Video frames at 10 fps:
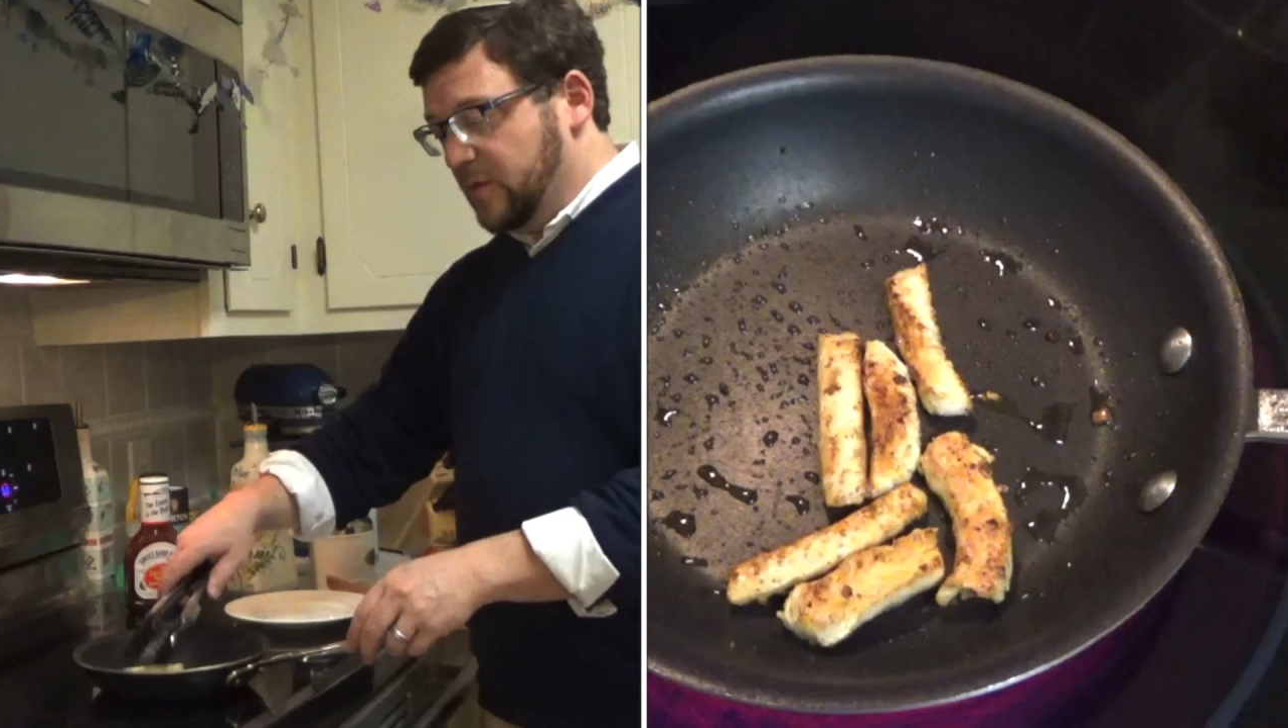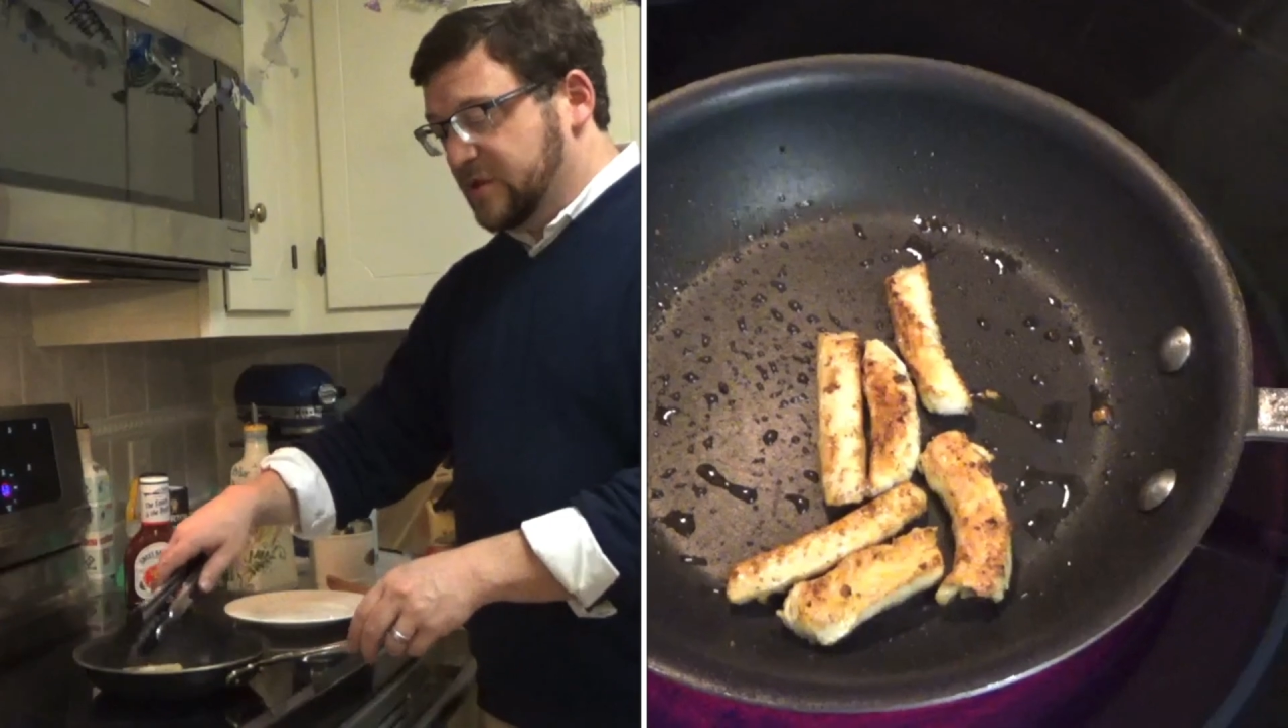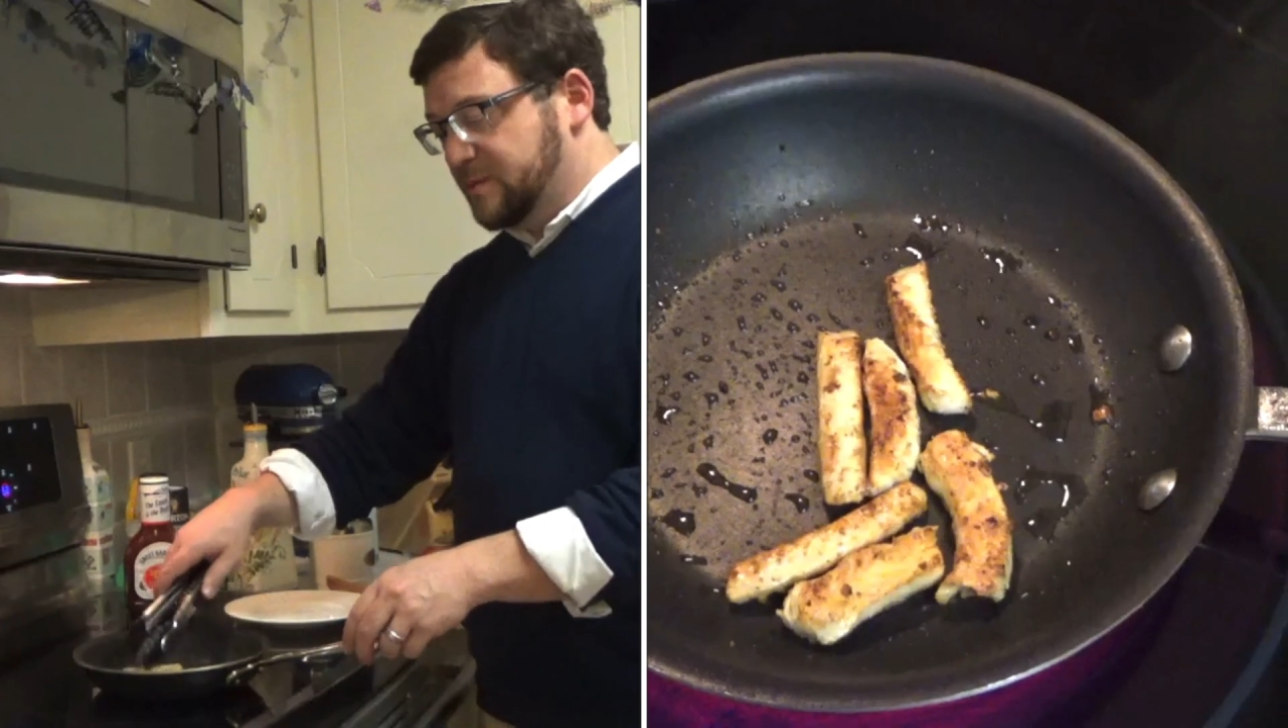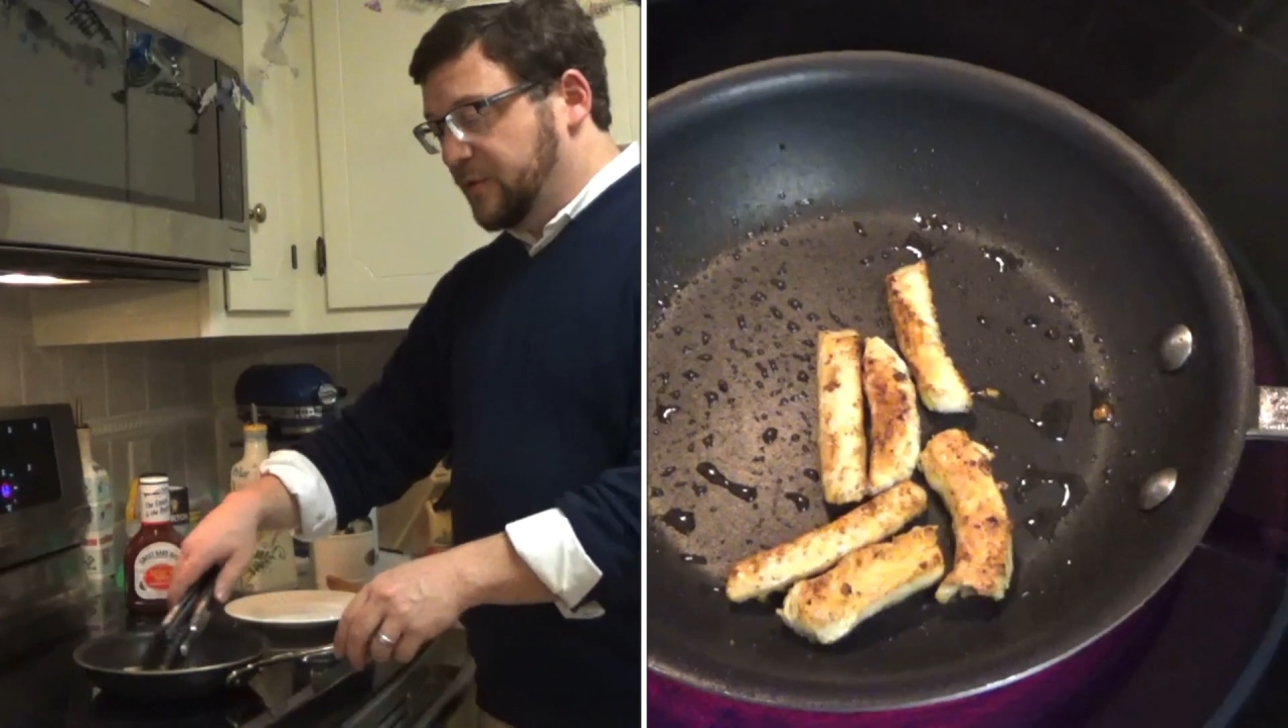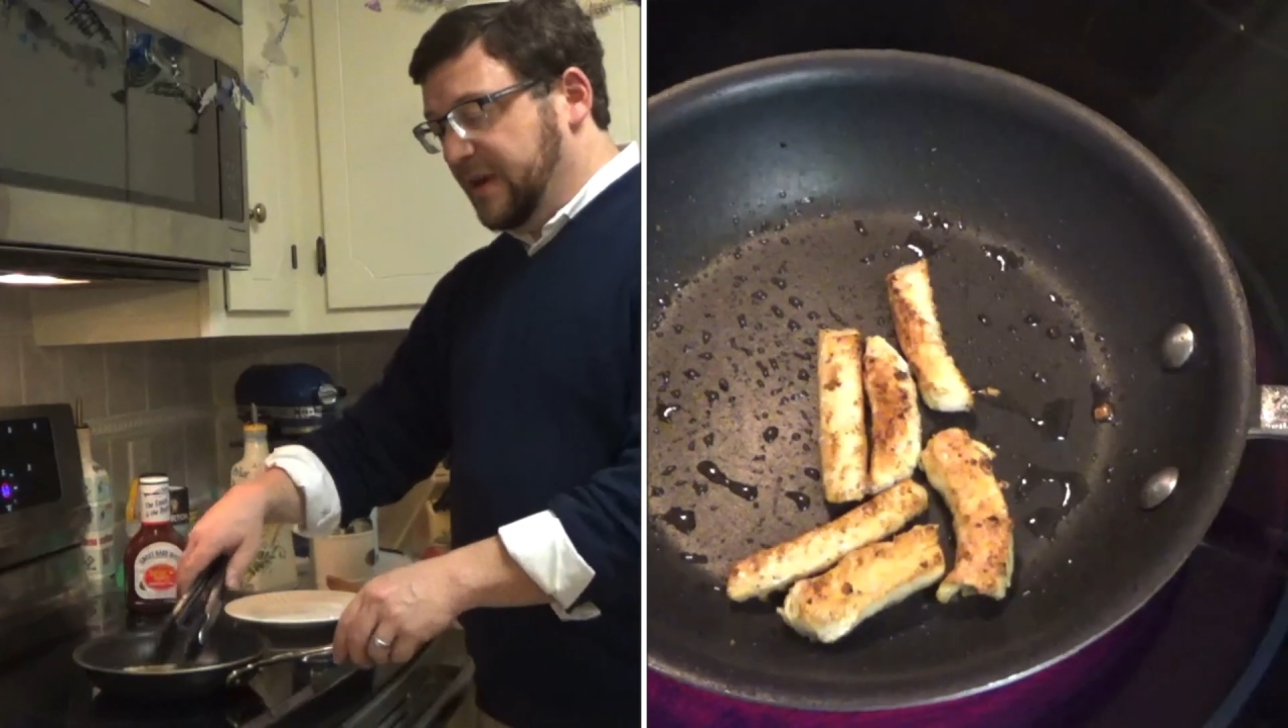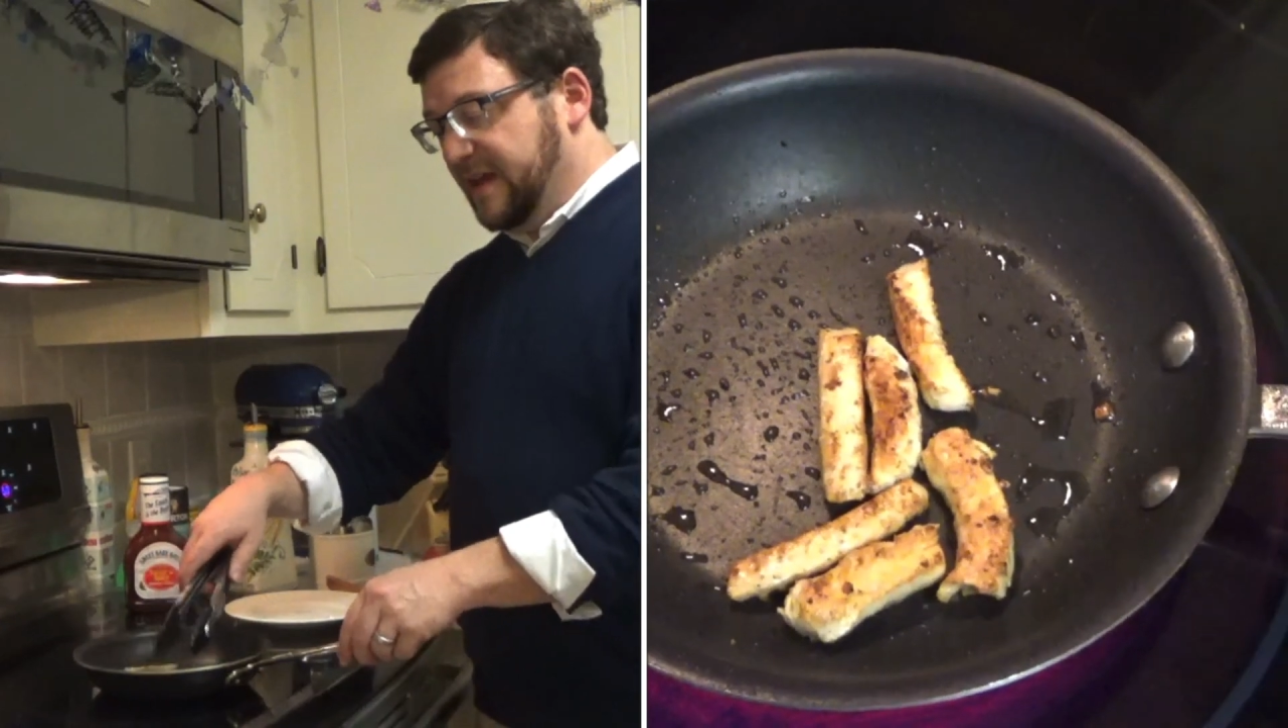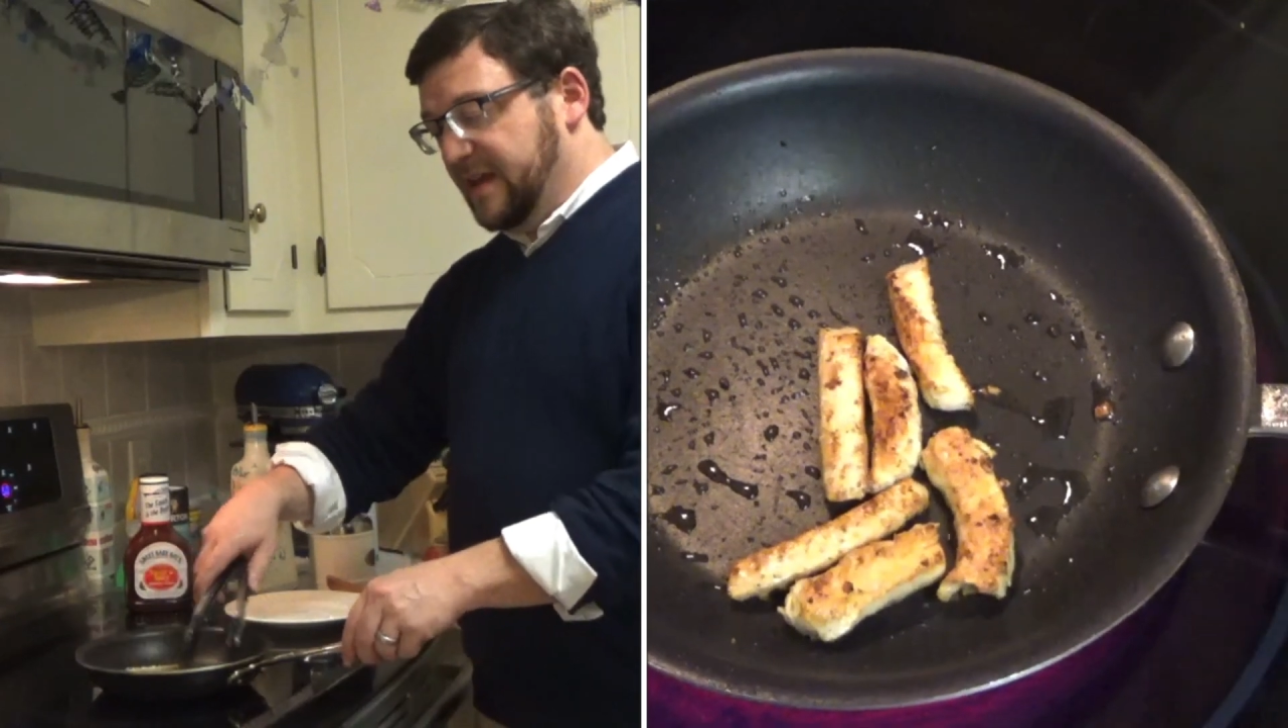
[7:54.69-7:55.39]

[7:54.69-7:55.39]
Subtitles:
just putting it